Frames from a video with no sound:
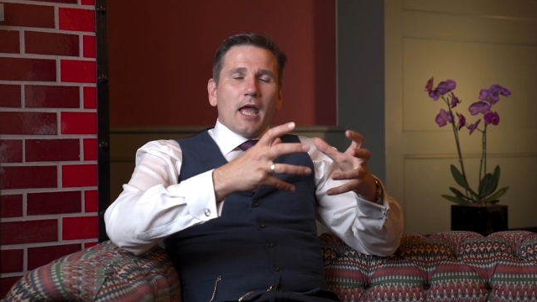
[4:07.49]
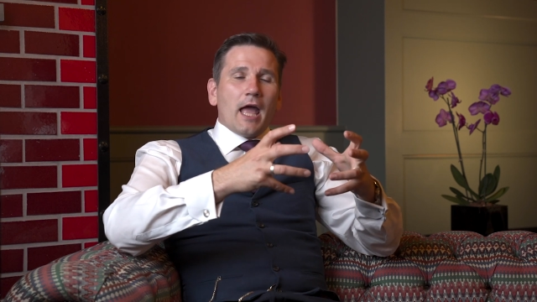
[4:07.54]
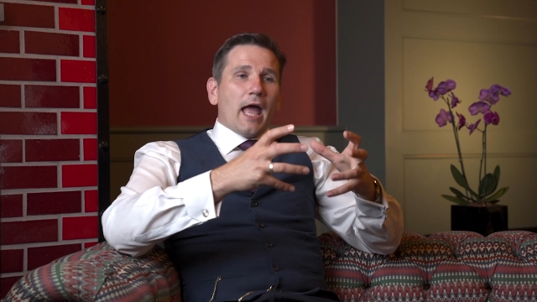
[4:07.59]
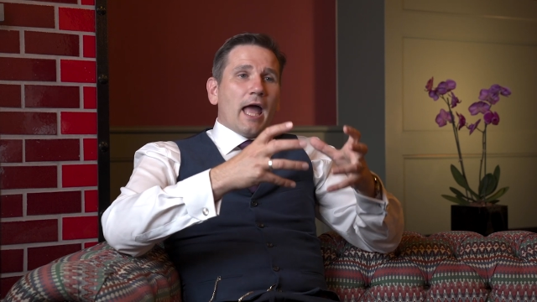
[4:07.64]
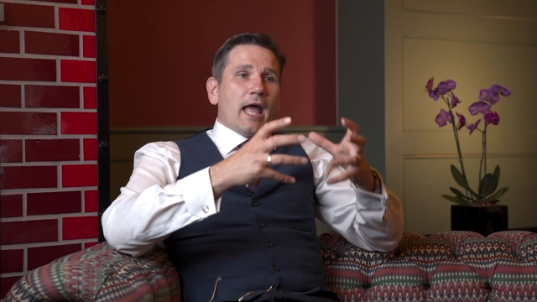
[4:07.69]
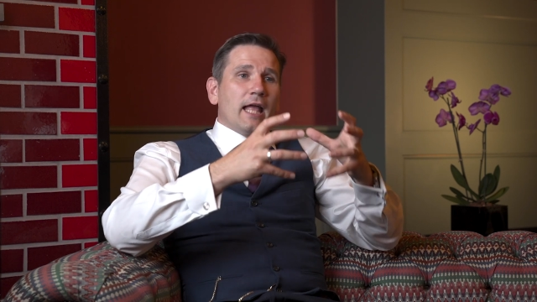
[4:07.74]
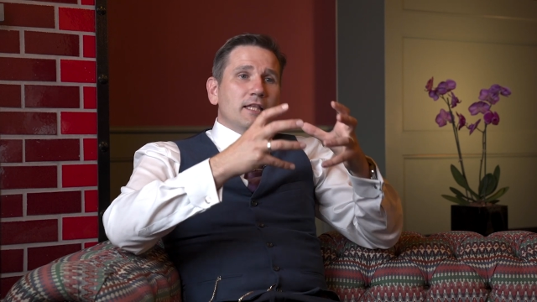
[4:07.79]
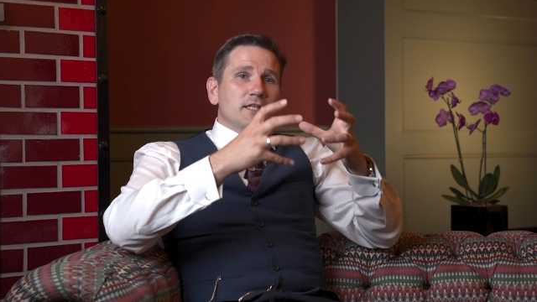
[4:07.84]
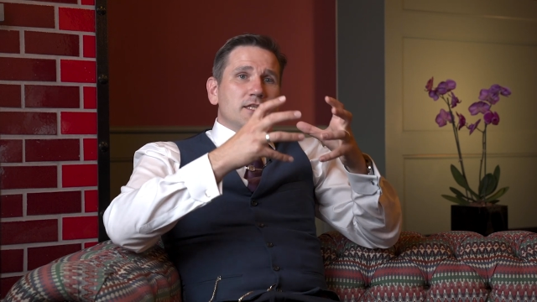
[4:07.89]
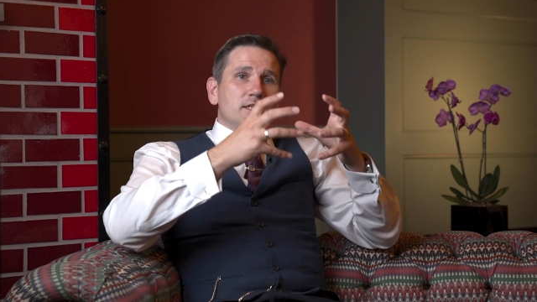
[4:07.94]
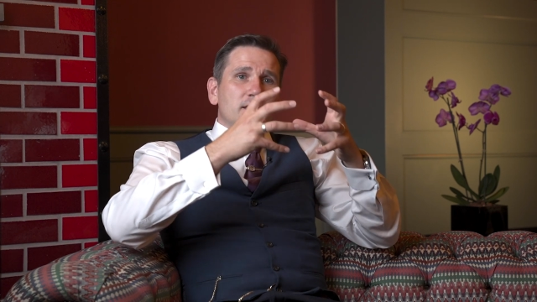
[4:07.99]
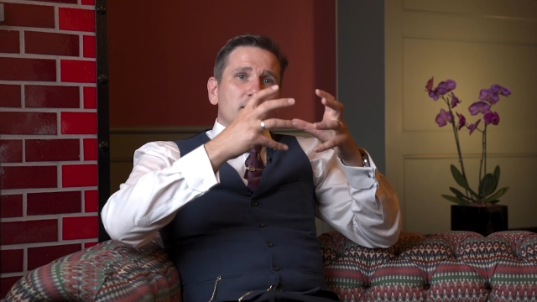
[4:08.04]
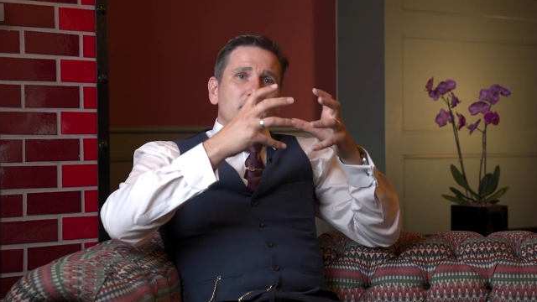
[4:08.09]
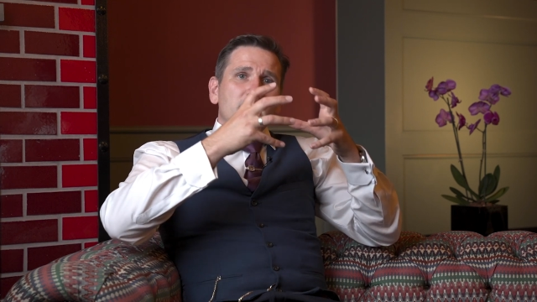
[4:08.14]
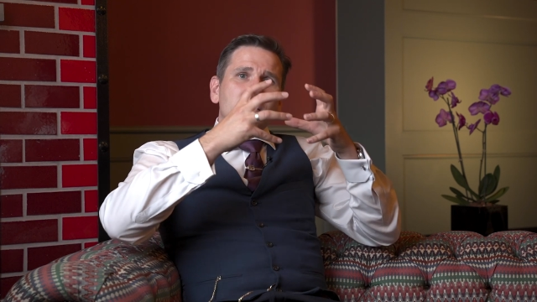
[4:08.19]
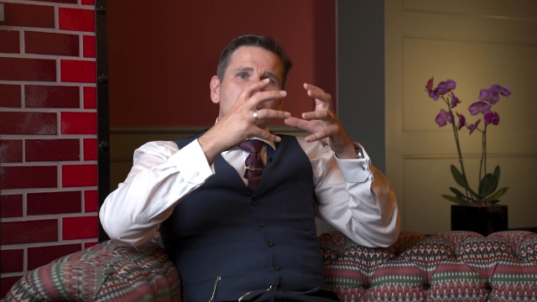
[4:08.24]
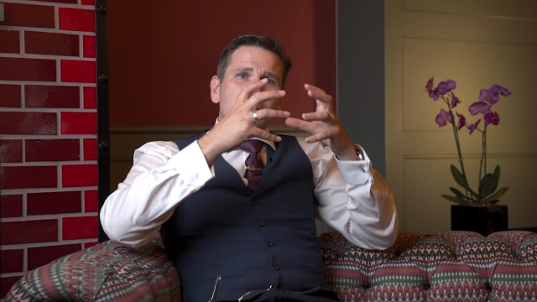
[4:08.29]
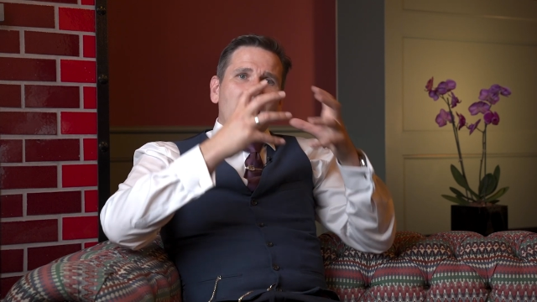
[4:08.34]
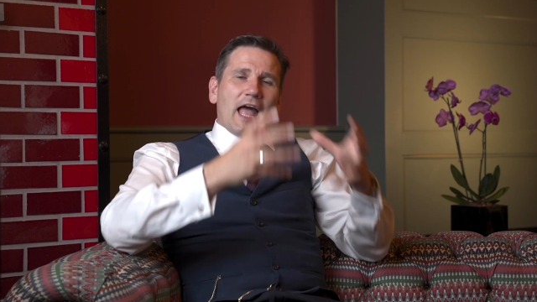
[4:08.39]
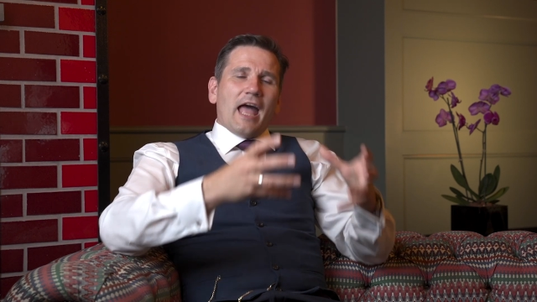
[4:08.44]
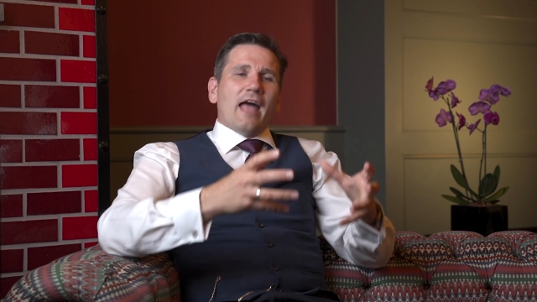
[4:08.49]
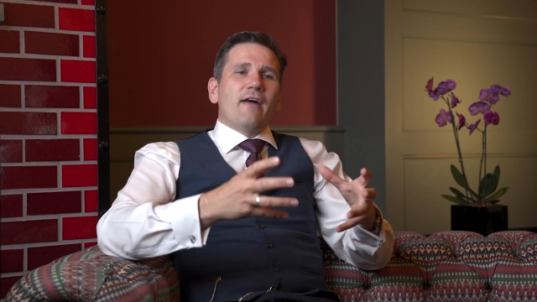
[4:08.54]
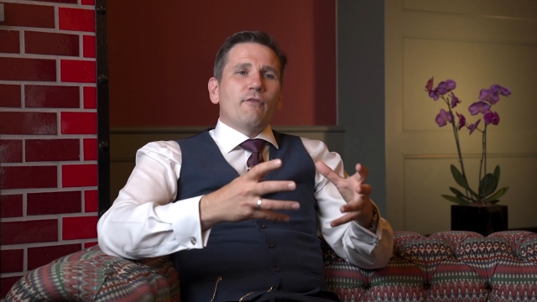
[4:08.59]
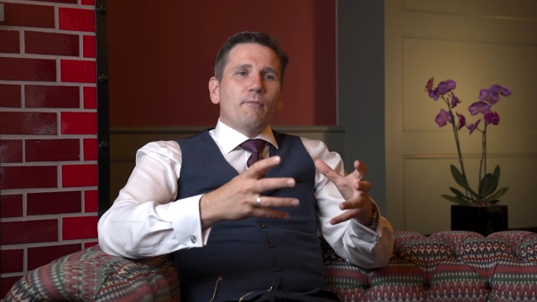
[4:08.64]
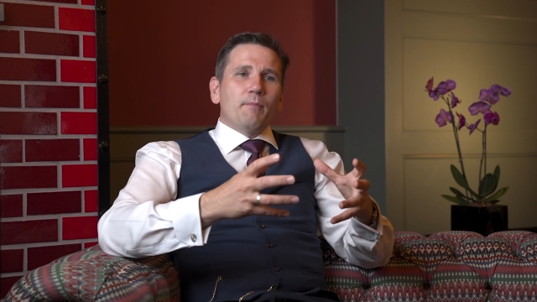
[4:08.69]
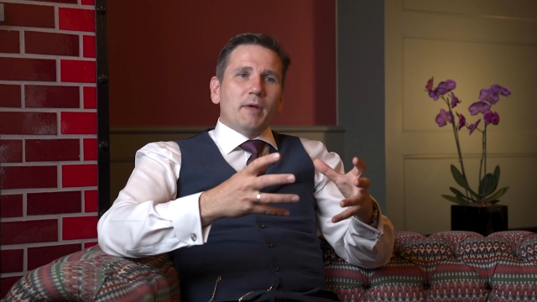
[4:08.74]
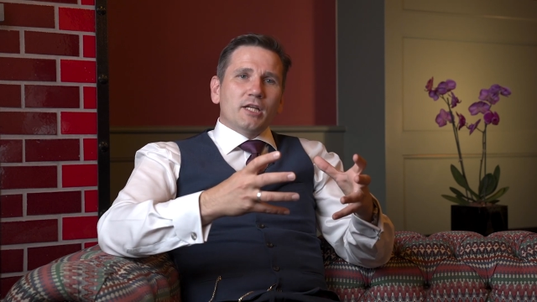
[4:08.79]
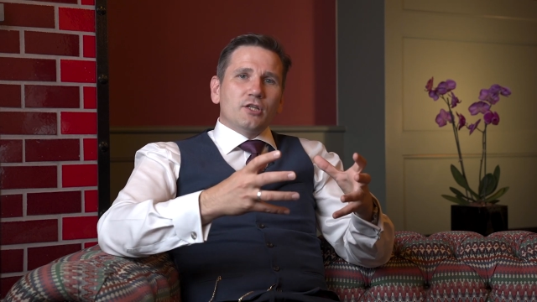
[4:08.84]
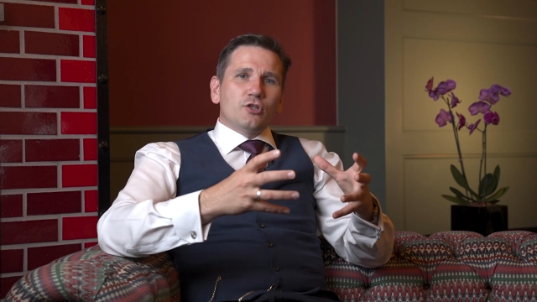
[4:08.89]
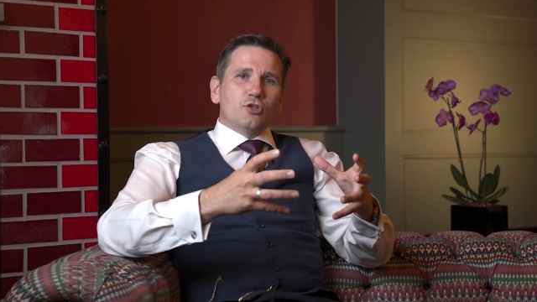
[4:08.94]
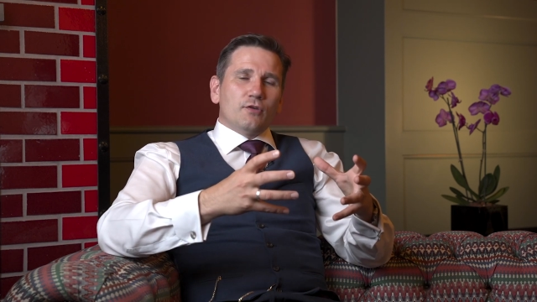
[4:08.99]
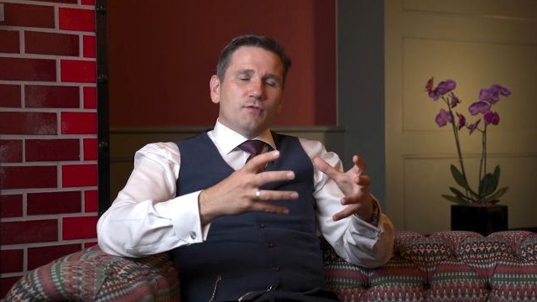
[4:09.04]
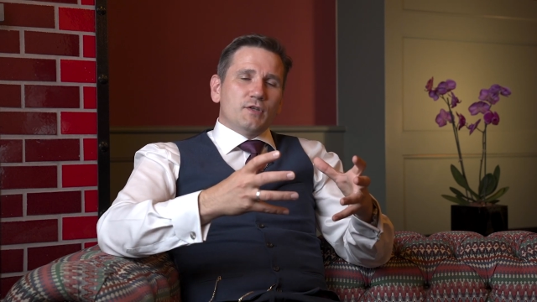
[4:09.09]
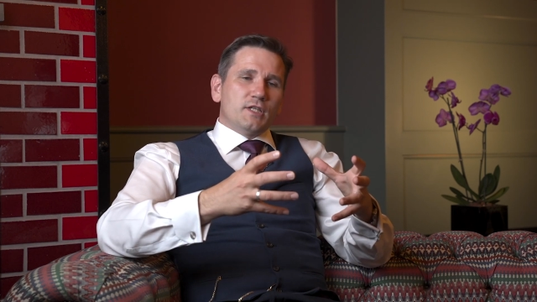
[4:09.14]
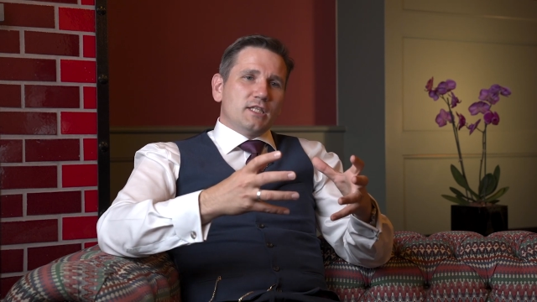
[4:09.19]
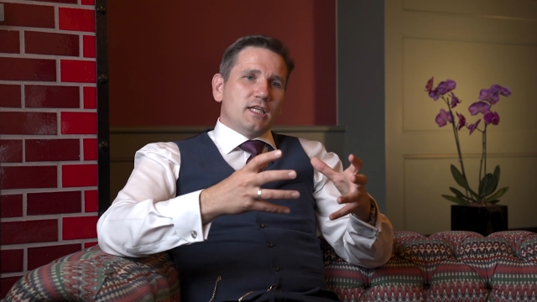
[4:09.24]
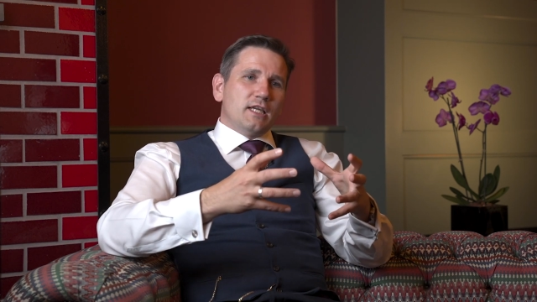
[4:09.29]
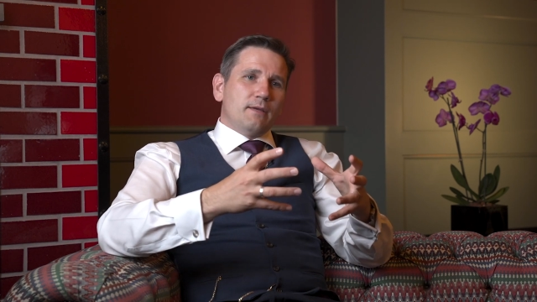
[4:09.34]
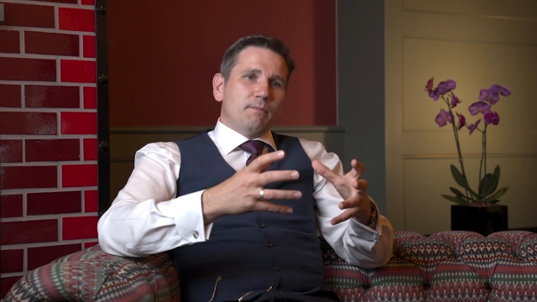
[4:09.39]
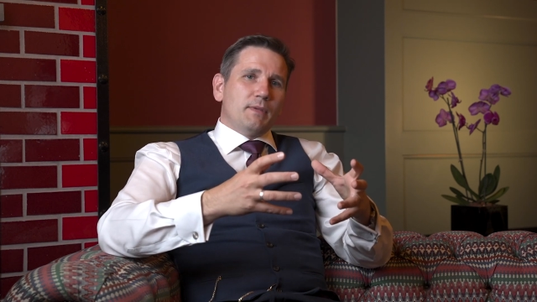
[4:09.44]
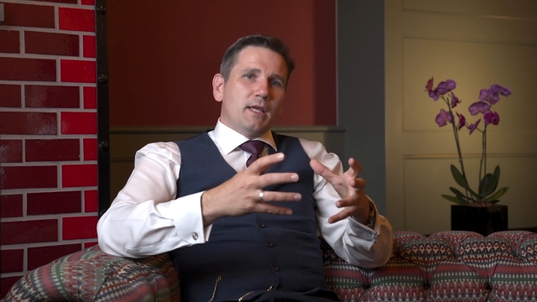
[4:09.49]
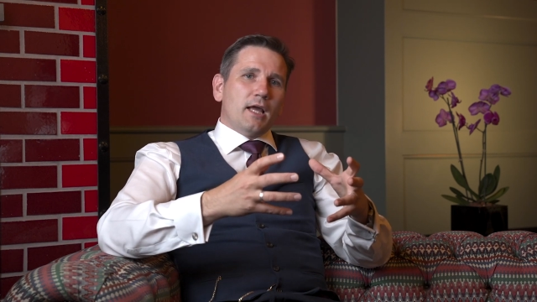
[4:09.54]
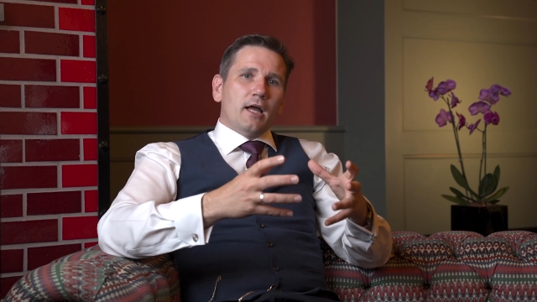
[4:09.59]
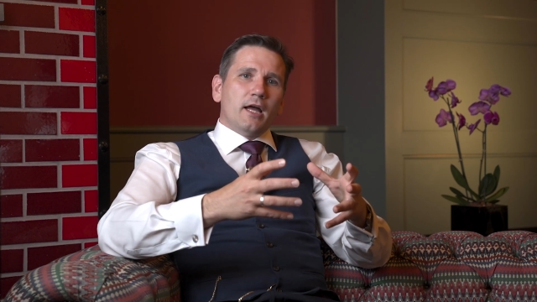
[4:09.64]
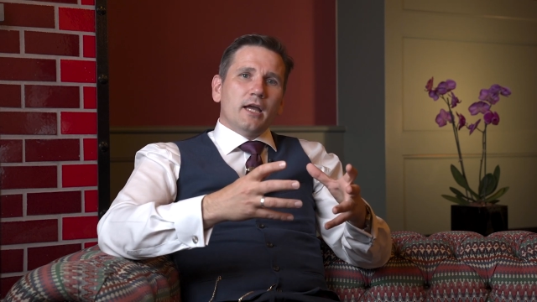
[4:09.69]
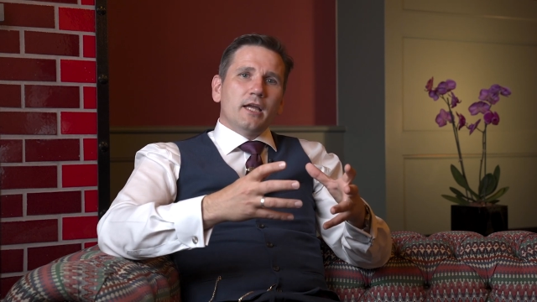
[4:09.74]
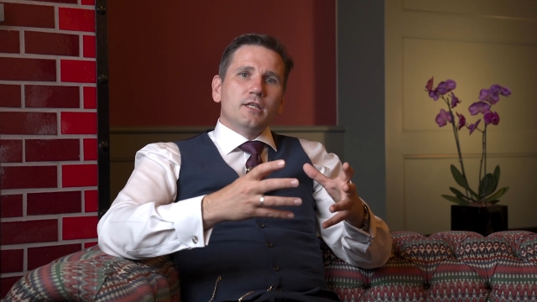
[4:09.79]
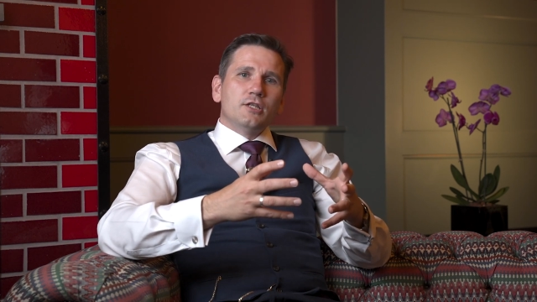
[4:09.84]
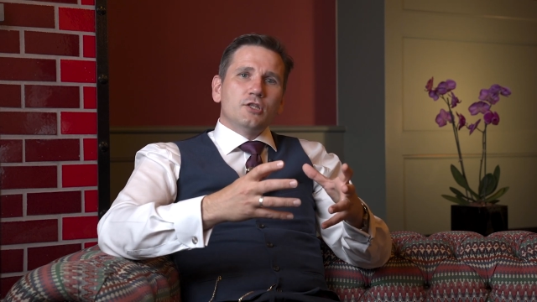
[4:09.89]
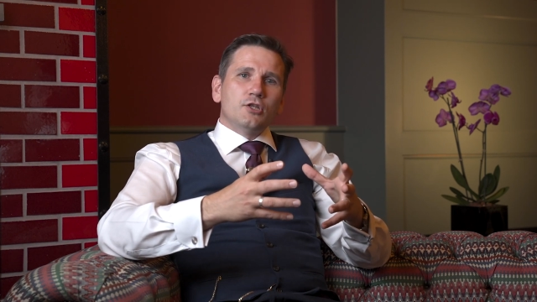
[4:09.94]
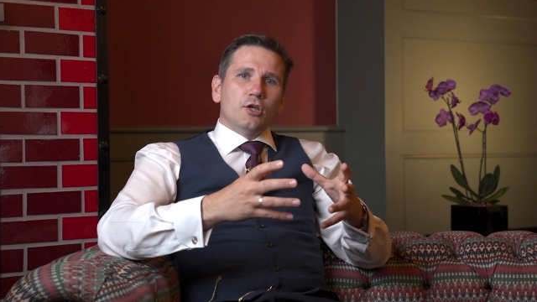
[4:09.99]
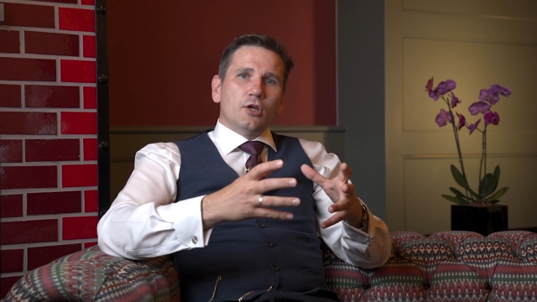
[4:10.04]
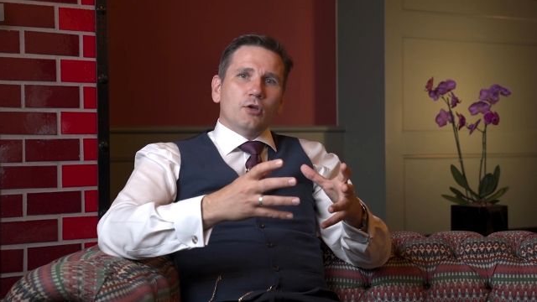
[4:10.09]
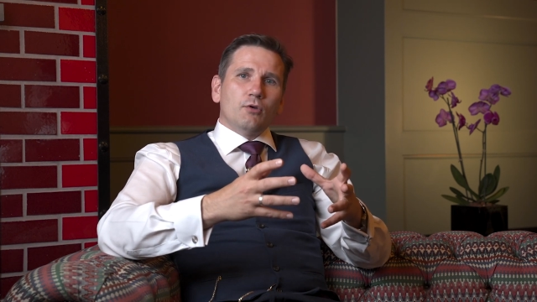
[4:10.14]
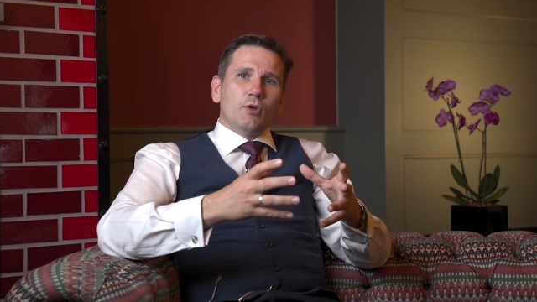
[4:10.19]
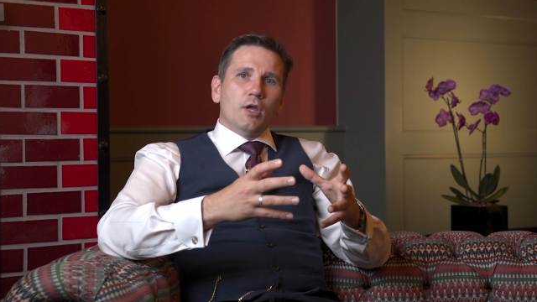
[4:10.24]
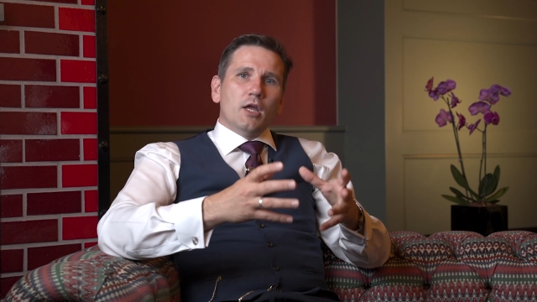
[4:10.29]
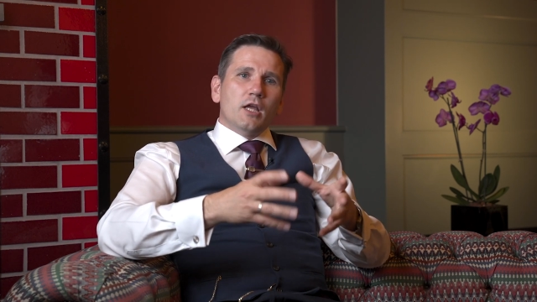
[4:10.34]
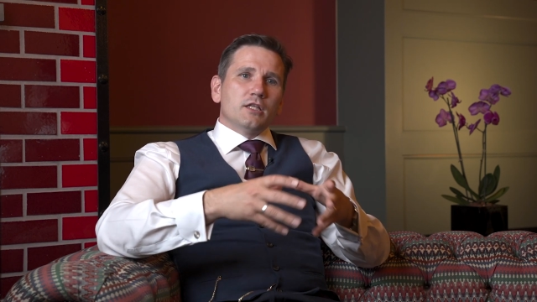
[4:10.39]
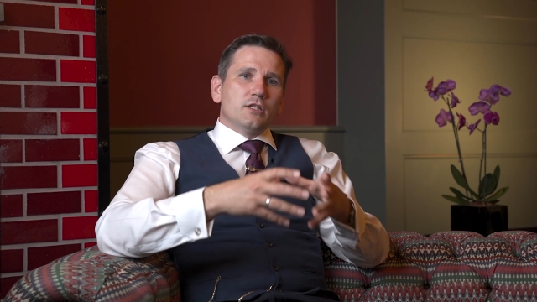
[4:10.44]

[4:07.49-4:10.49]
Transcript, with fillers: And to have a managed service team behind you